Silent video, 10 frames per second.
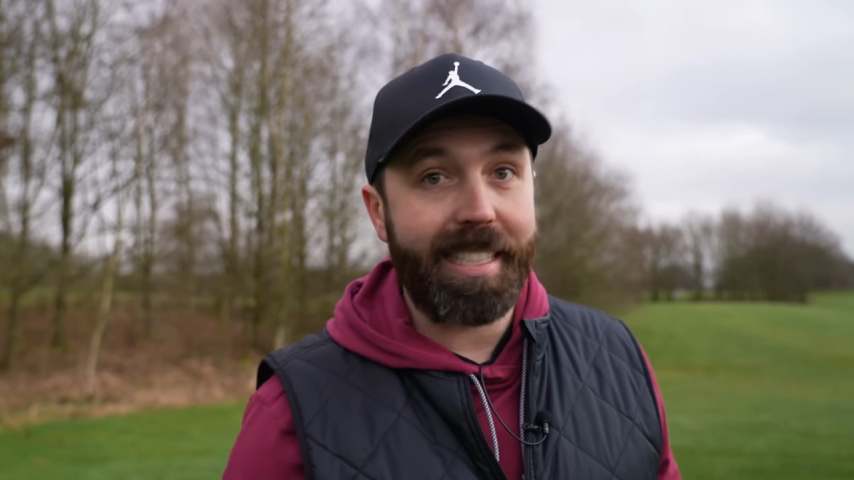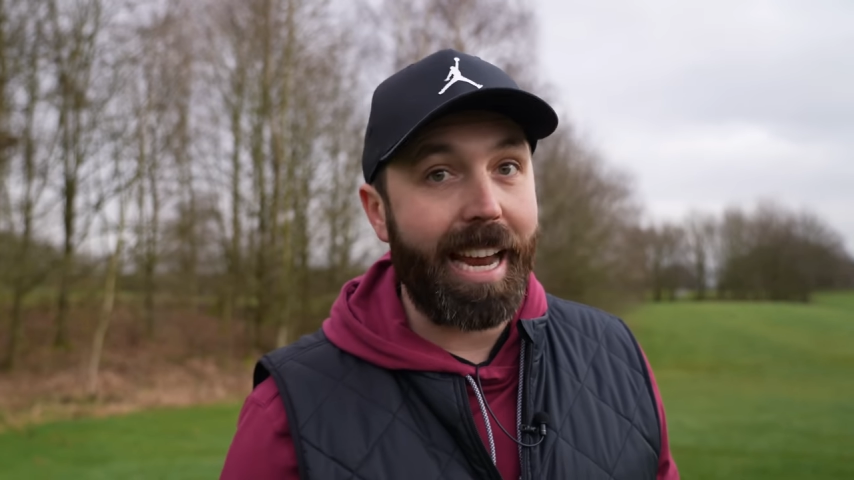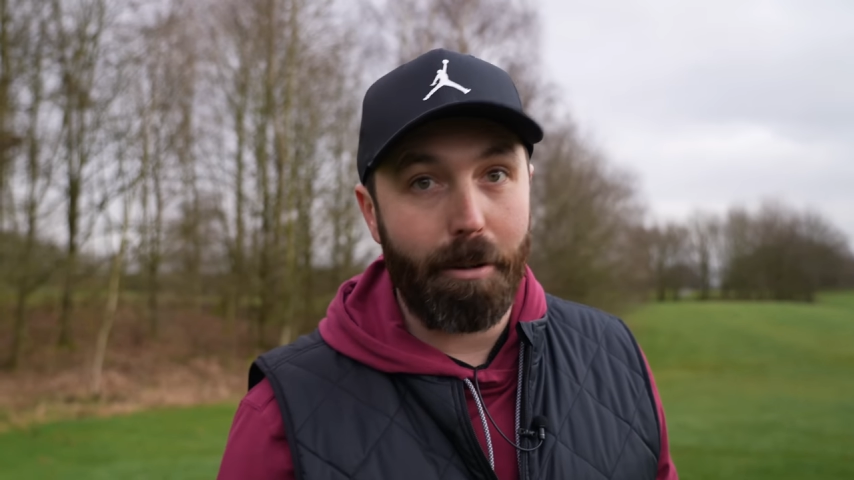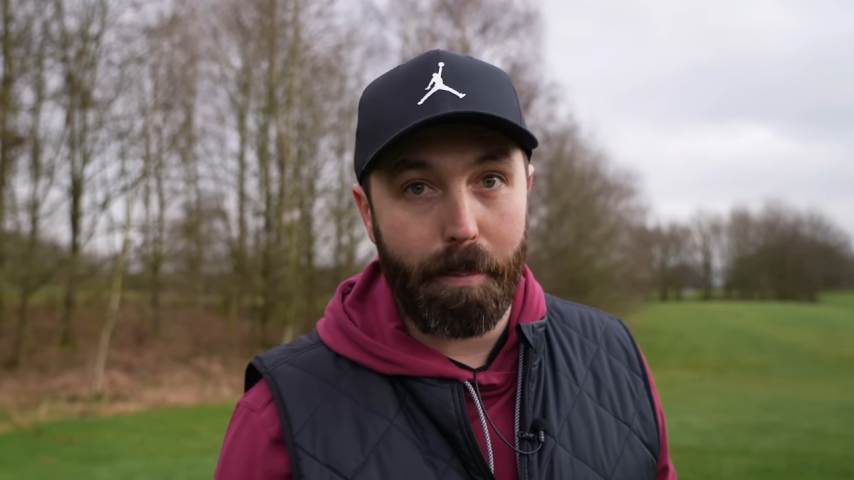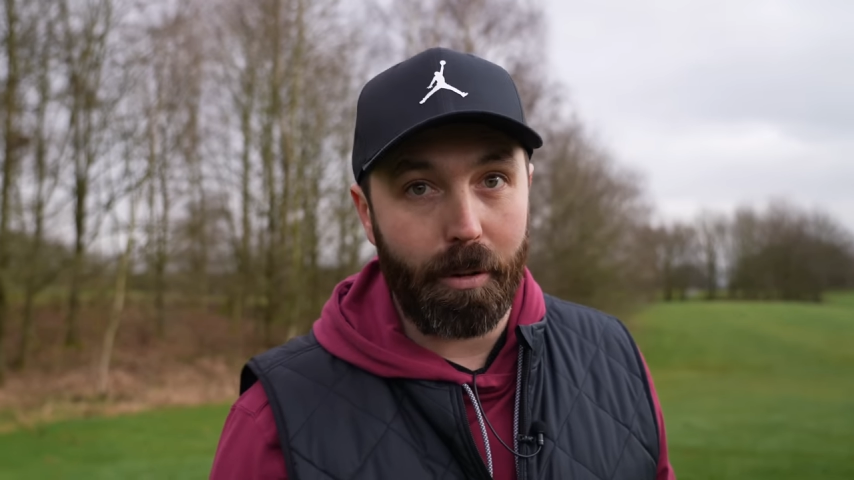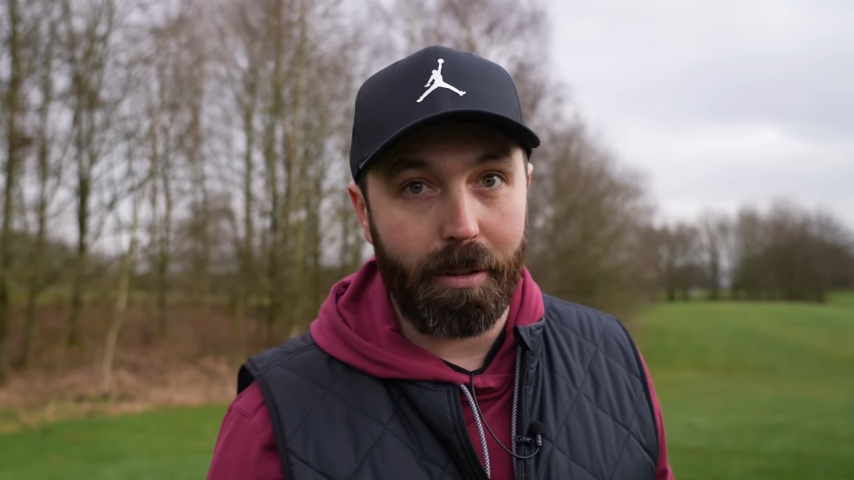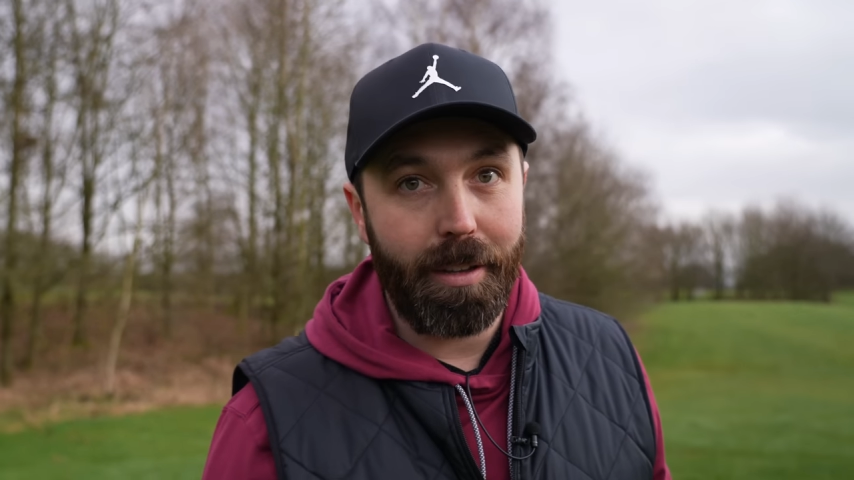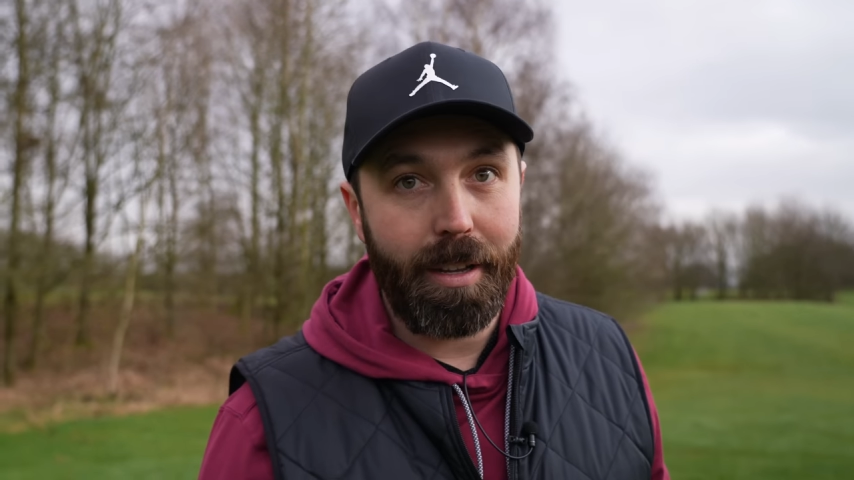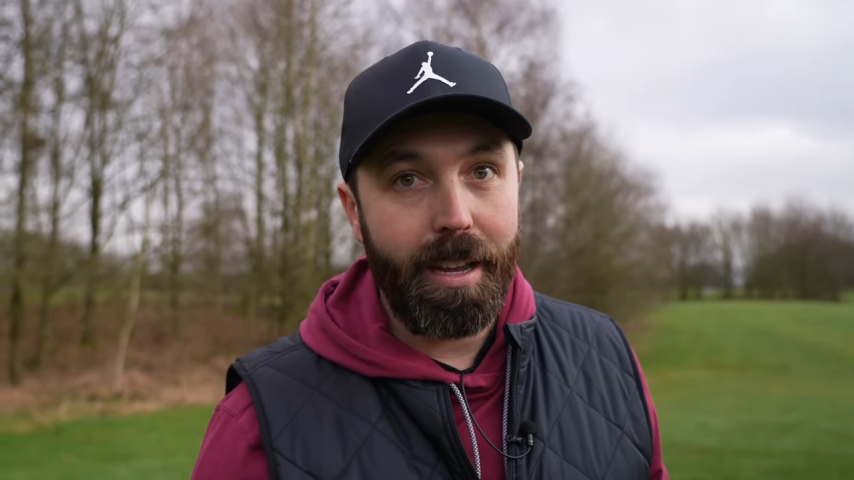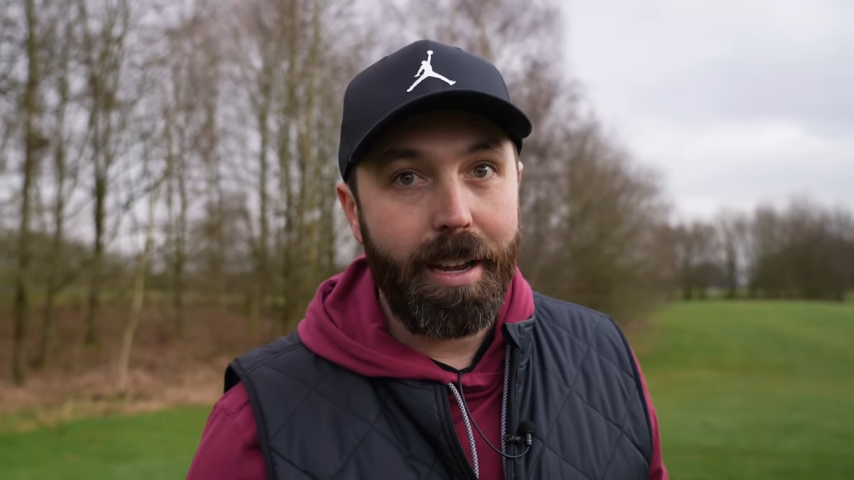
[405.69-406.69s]
terrible?
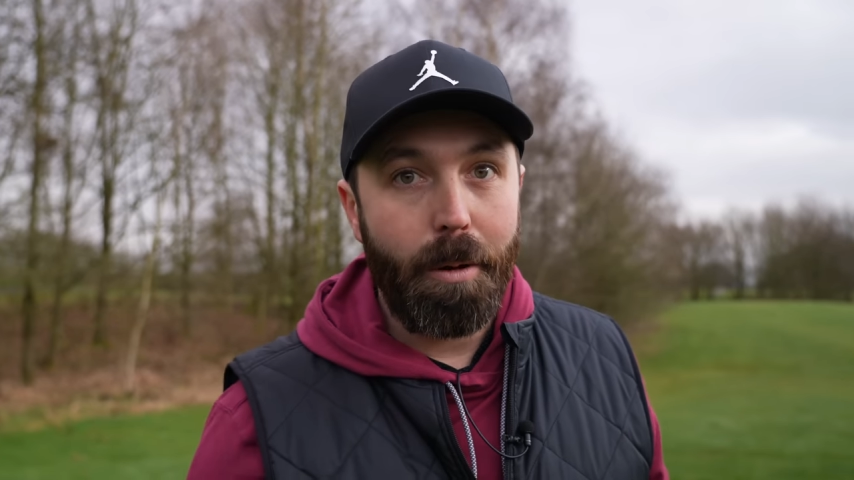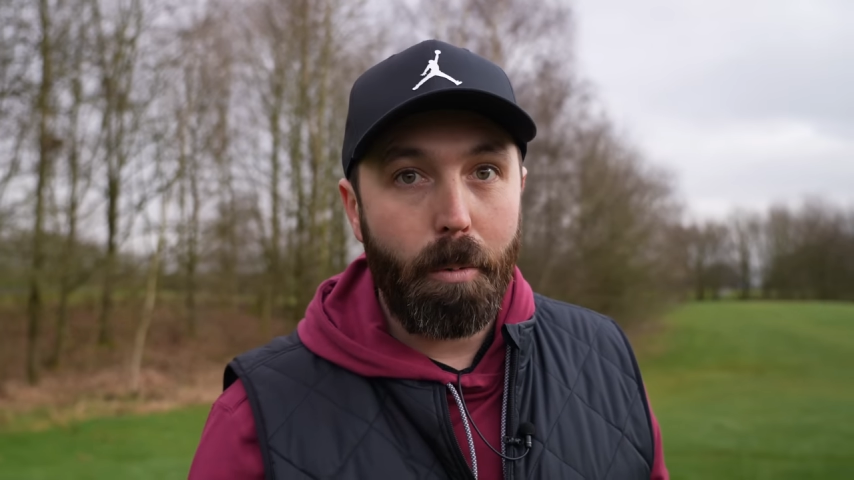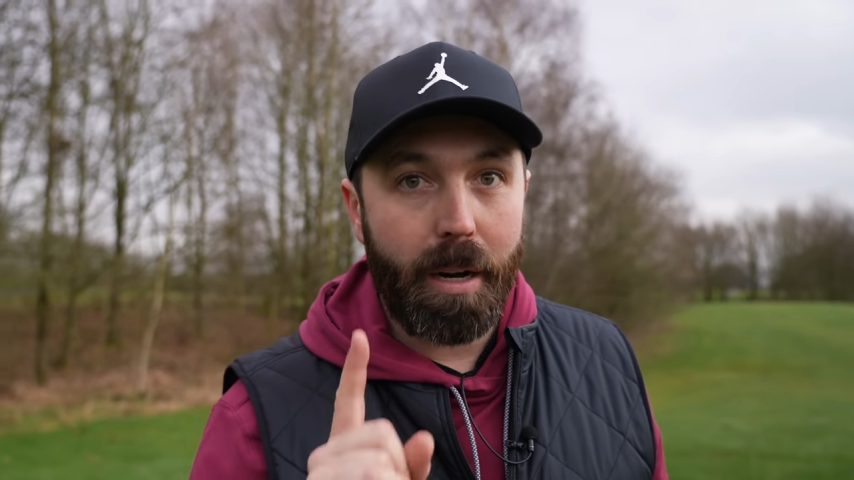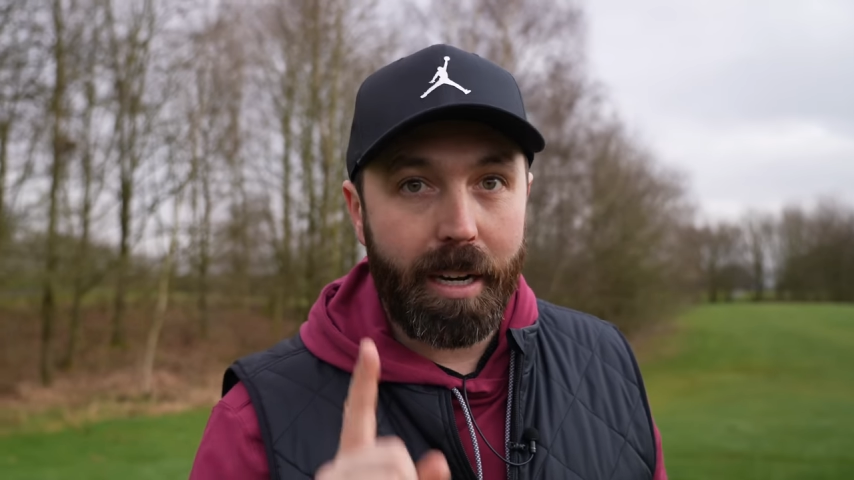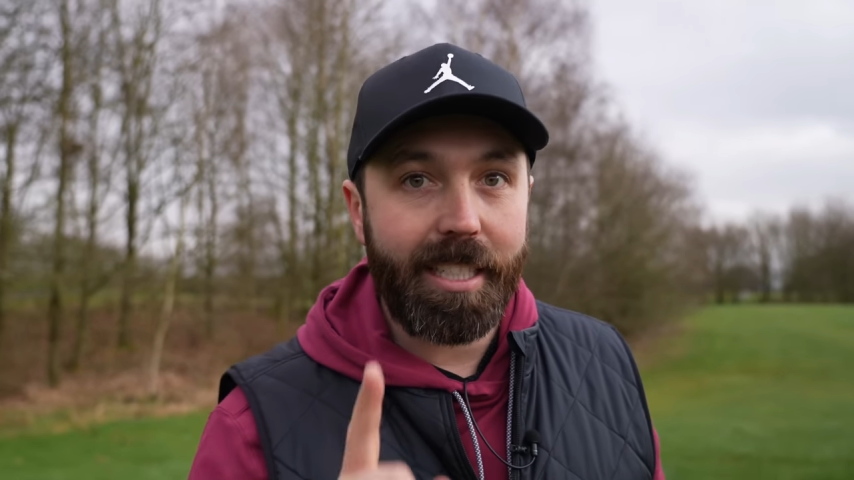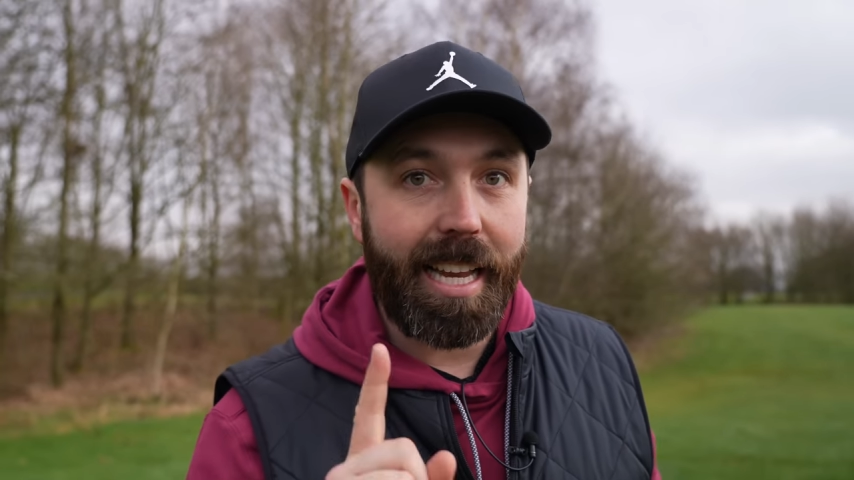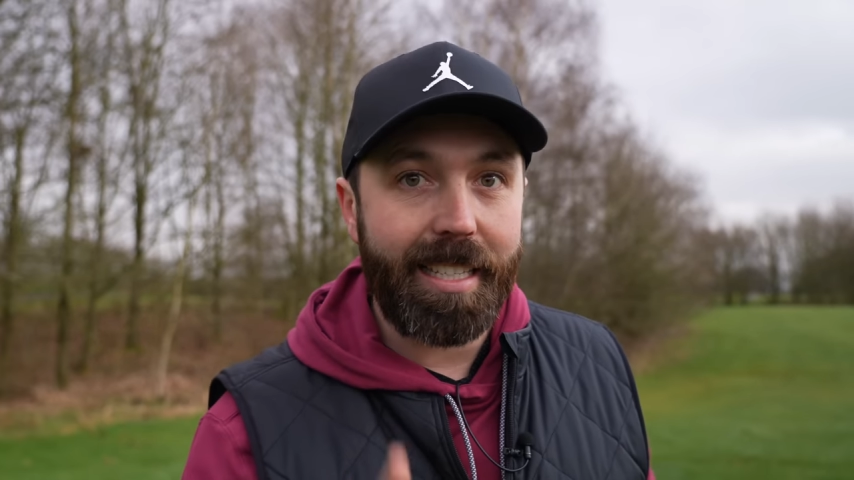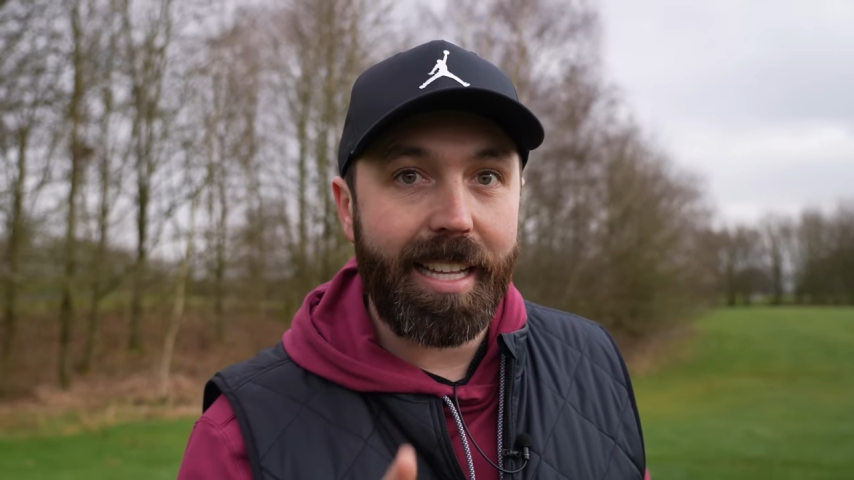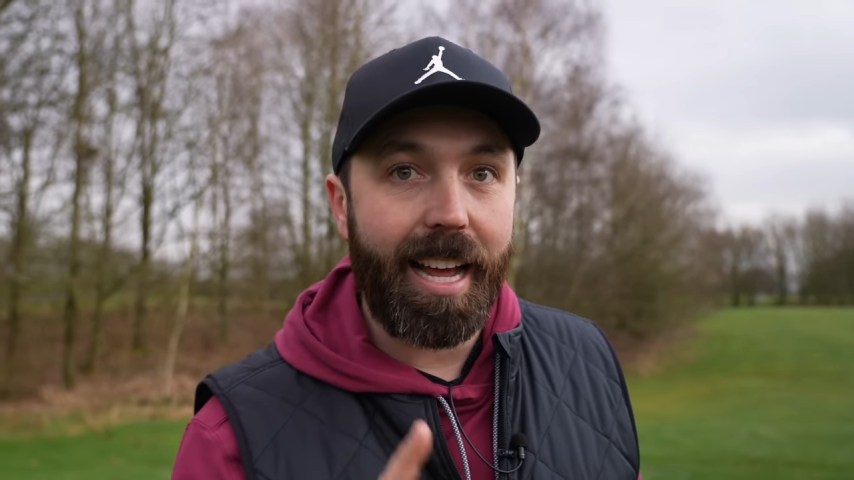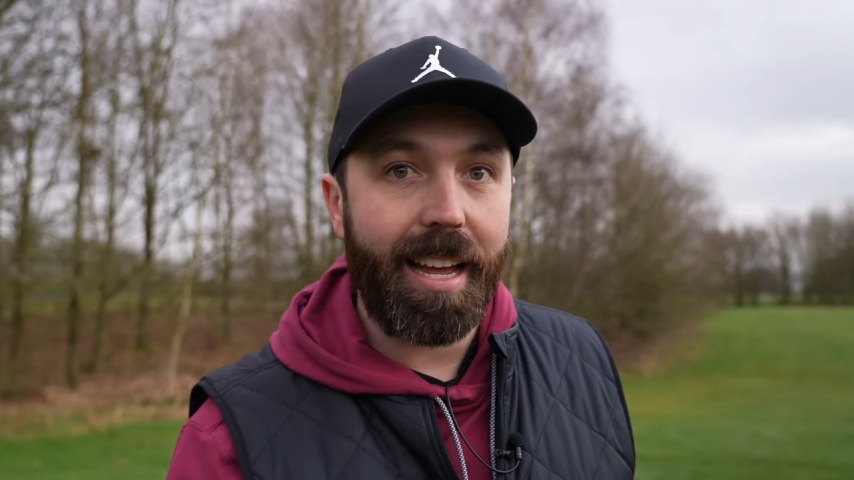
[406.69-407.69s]
We're gonna
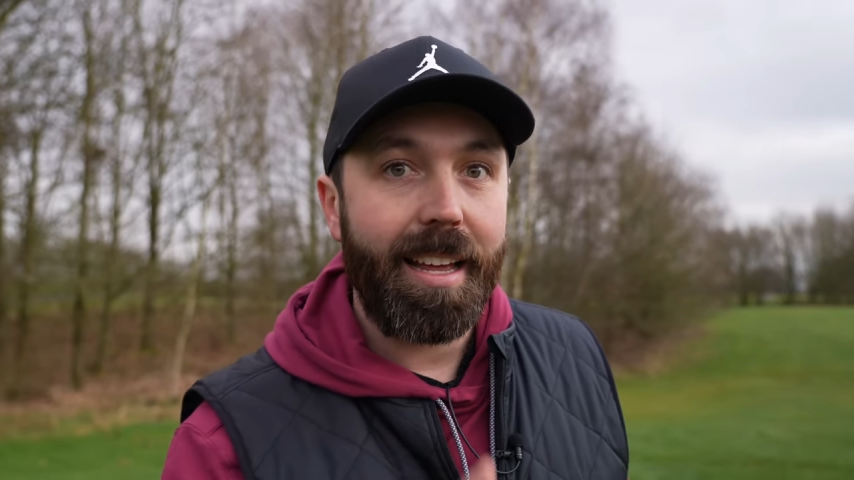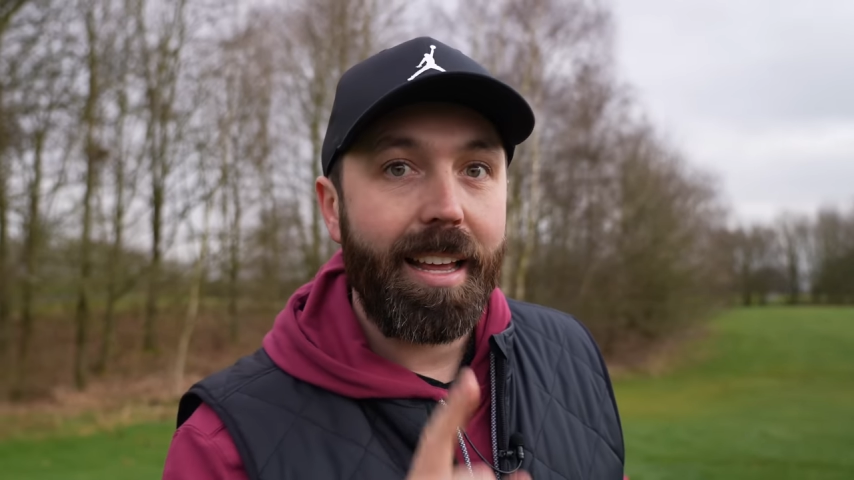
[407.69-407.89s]
test that